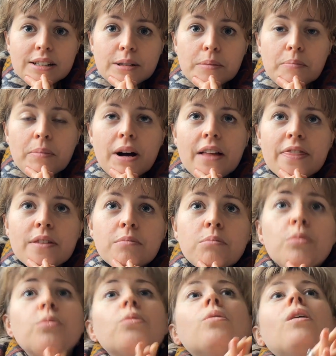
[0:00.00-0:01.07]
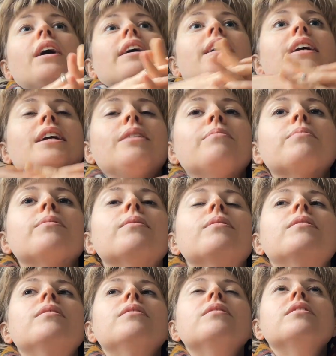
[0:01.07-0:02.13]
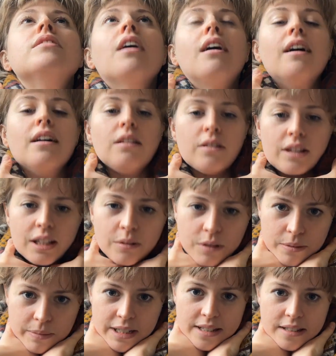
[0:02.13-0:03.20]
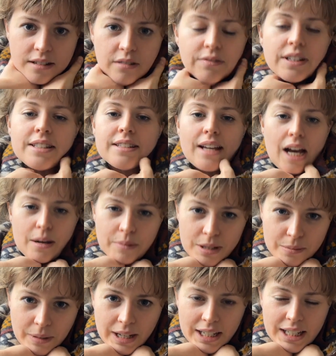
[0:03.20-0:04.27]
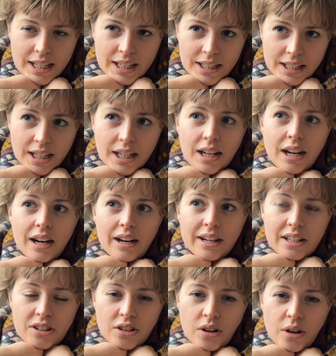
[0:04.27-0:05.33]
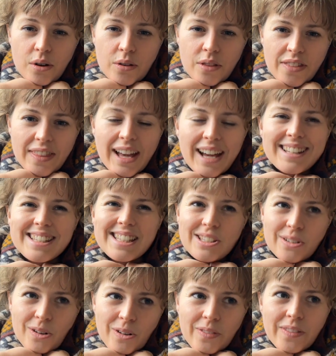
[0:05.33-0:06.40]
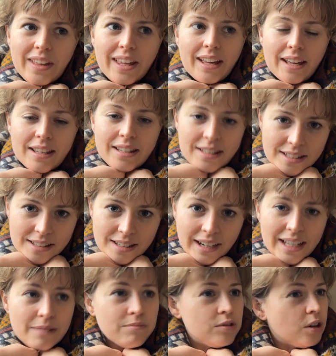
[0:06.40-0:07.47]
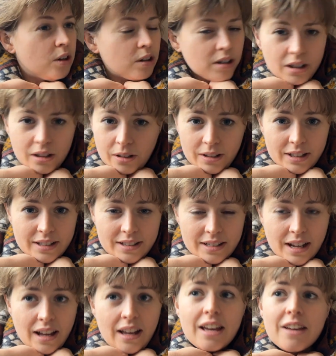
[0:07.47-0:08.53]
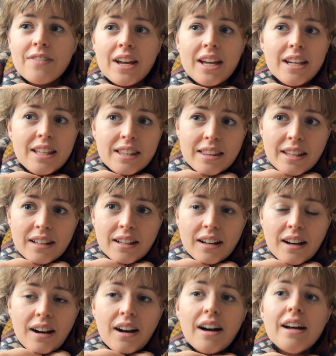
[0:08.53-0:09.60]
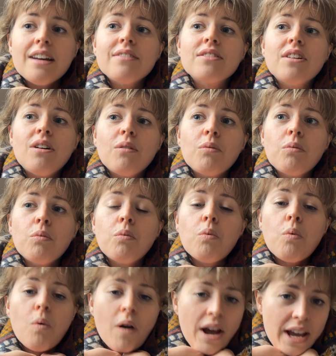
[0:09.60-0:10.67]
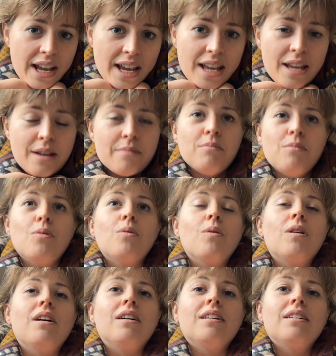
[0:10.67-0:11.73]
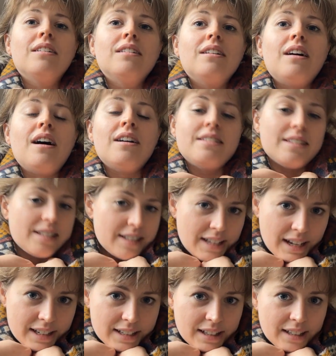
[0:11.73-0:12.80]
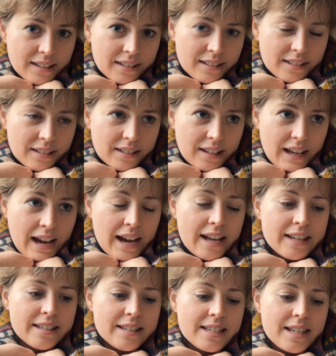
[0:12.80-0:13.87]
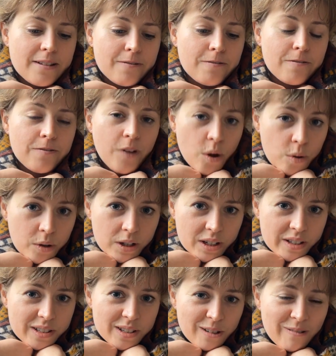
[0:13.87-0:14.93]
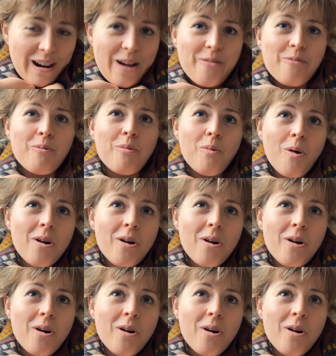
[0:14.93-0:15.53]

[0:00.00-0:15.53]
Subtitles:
But the more I keep dialoguing with myself and tapping back in, I know that that is not the case. I am not clueless. If anything, I have got way more understanding and focus around what